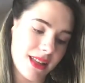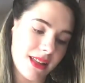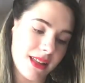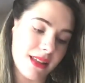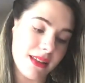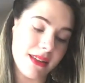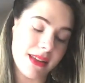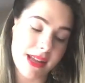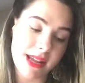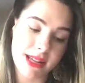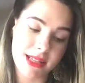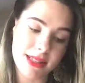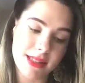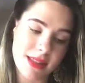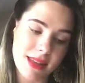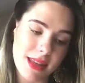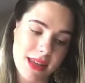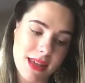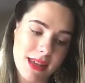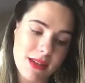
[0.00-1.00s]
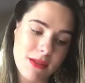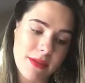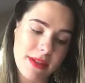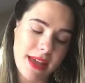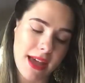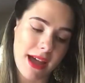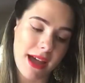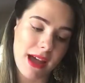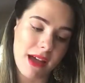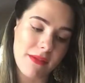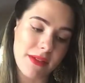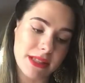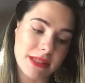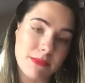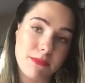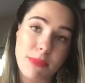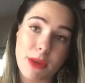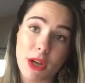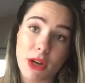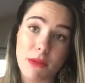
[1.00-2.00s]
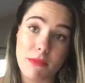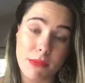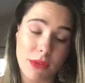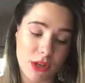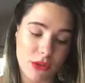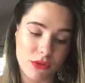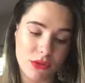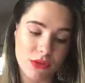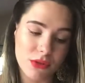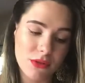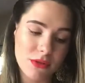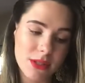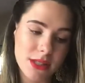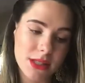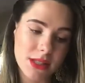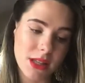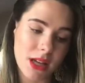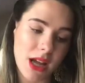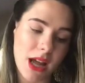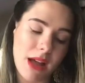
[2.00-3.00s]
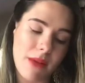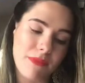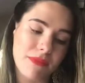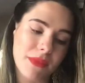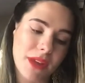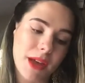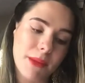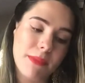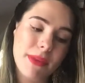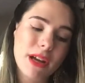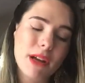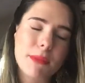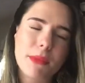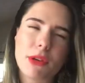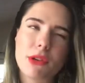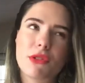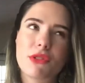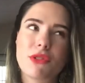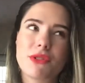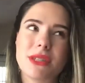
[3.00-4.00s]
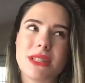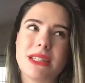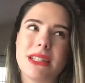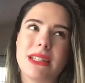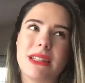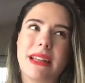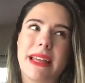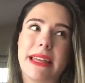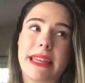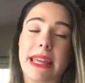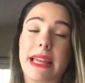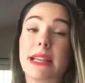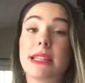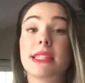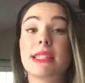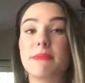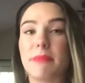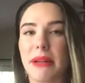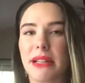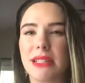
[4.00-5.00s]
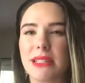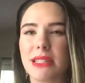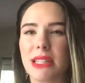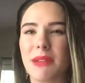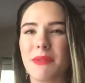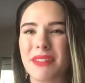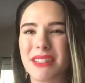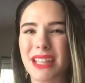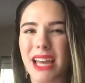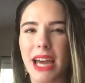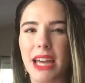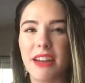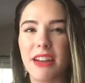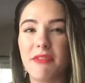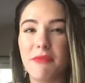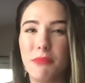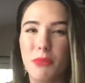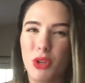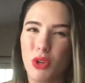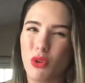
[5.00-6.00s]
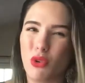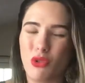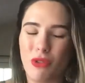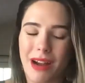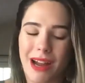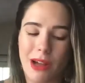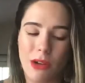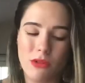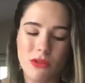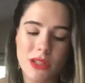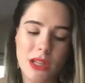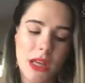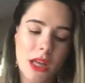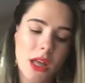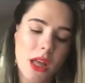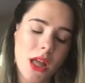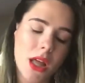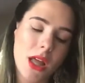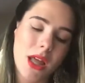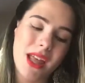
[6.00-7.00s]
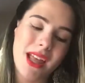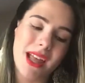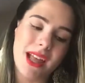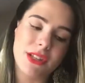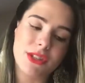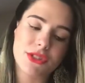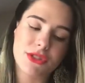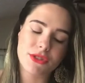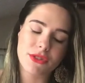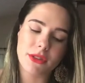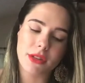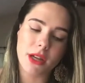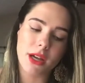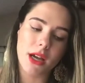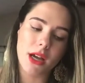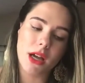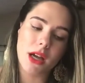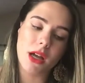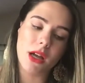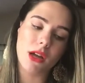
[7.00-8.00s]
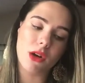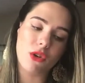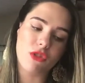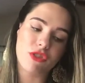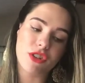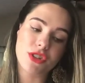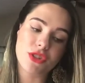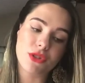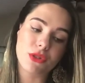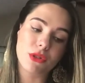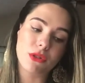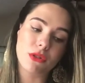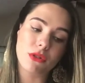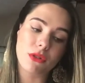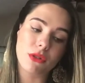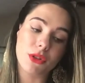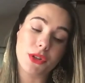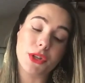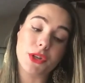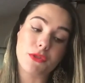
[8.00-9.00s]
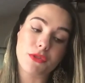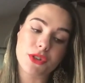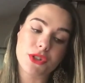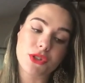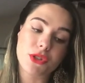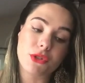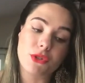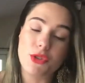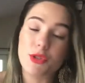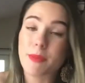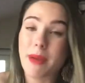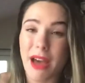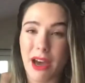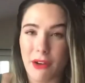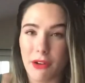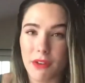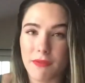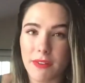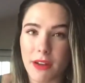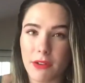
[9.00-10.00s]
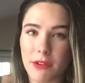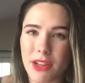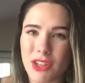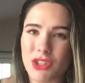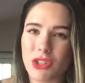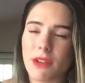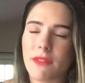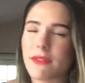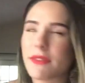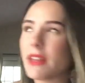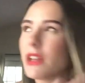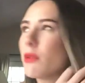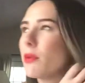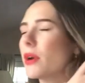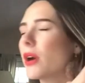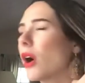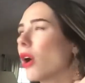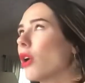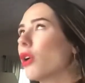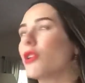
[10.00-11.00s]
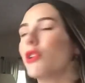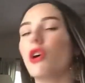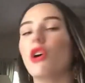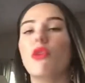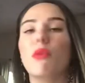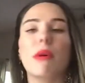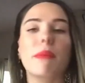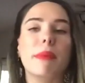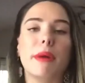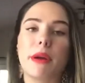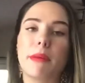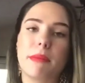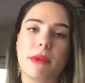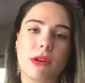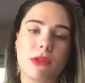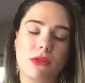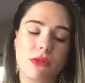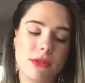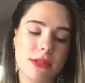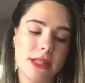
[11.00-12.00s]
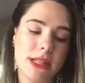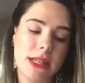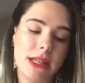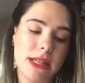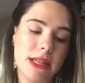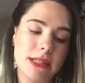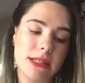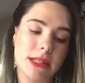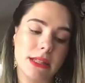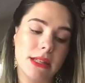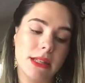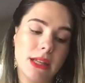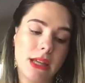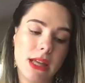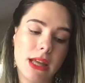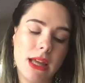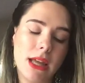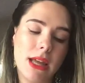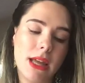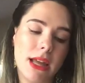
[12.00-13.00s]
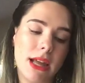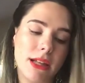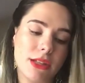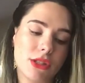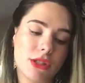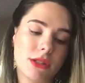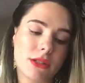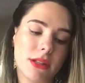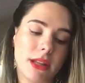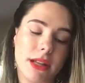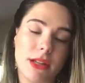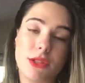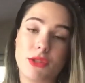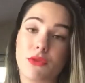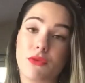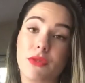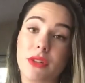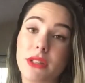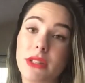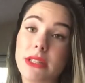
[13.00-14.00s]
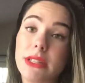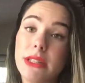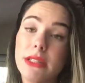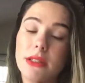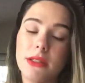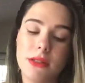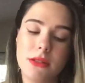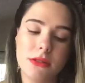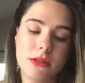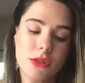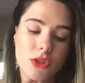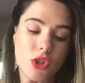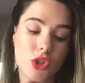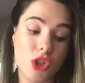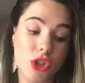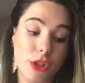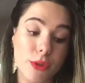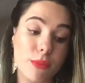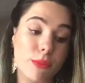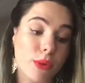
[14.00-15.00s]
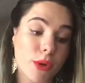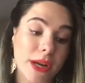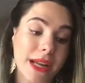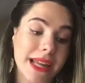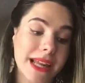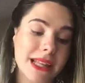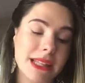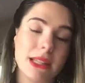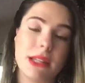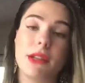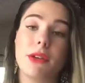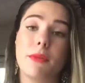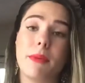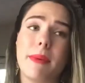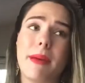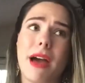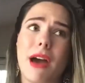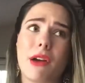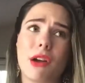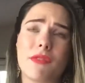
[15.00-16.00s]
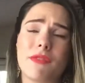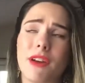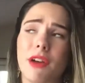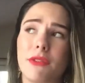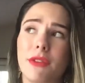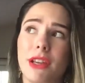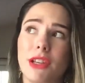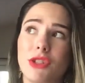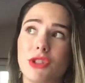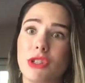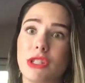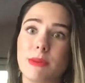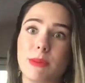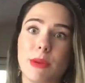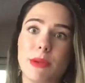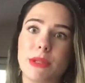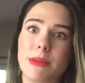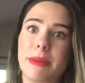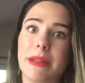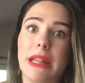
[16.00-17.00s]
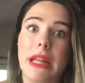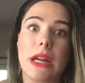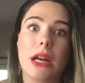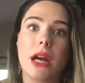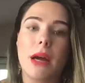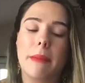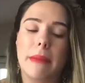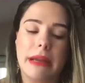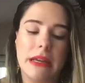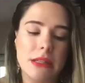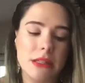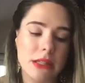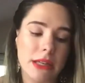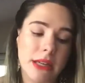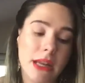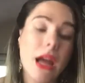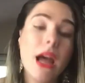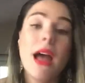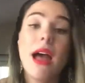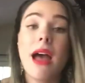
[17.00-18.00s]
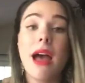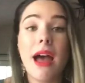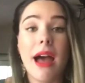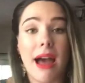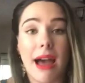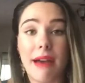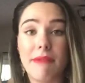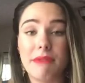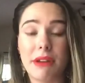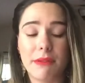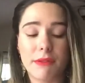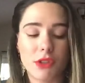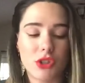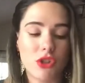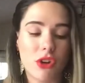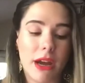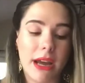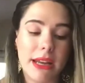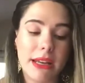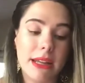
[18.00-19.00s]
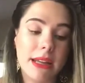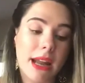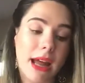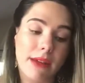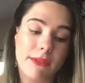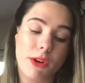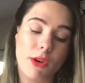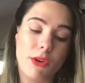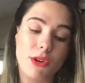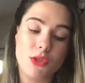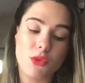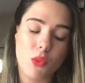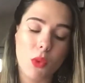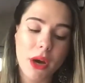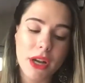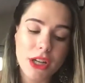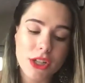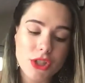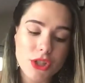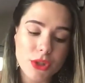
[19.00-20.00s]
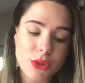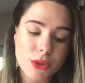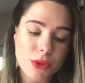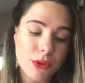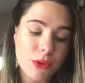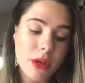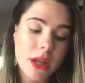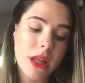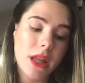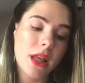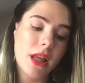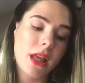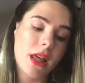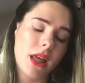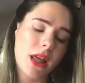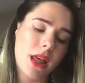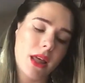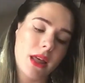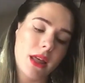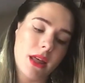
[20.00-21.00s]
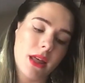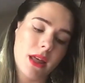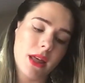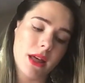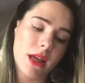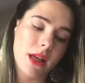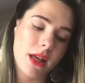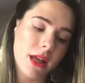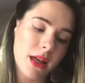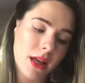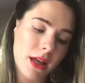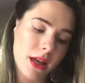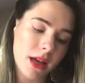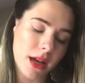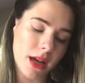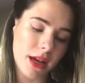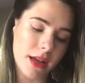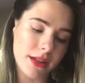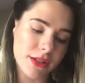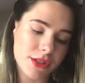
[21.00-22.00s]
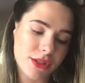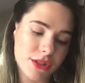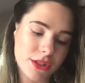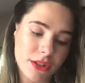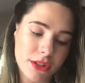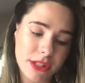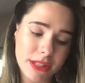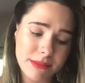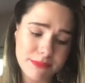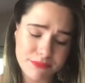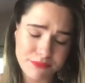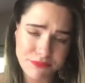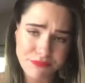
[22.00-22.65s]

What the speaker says: Next thing we have is Bare Minerals. Bare Minerals isn't like expensive, it's kind of middle ground. It's the original loose powder foundation. I think we all know what Bare Minerals is, and it's a really good brand, and their powder foundation is supposed to be like amazing. I've never tried it, I've always wanted to. It's $32.